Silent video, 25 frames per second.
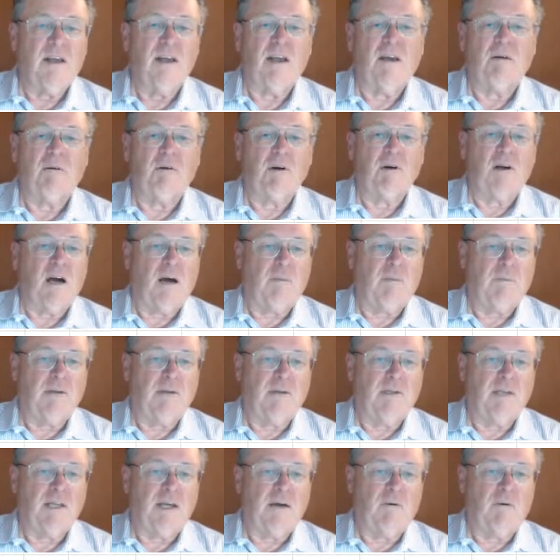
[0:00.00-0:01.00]
And we'll copy
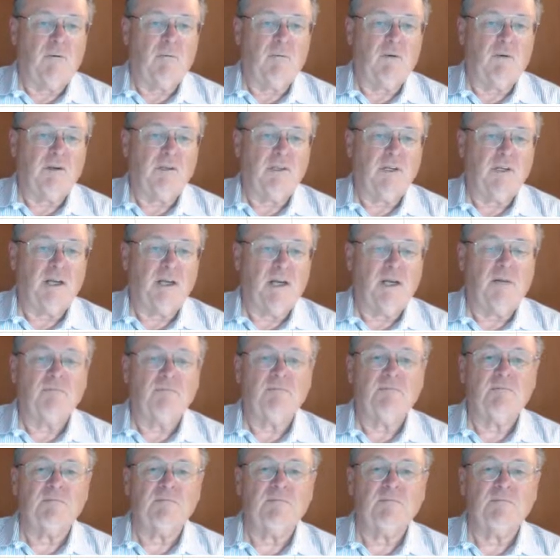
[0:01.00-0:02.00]
it down one more time.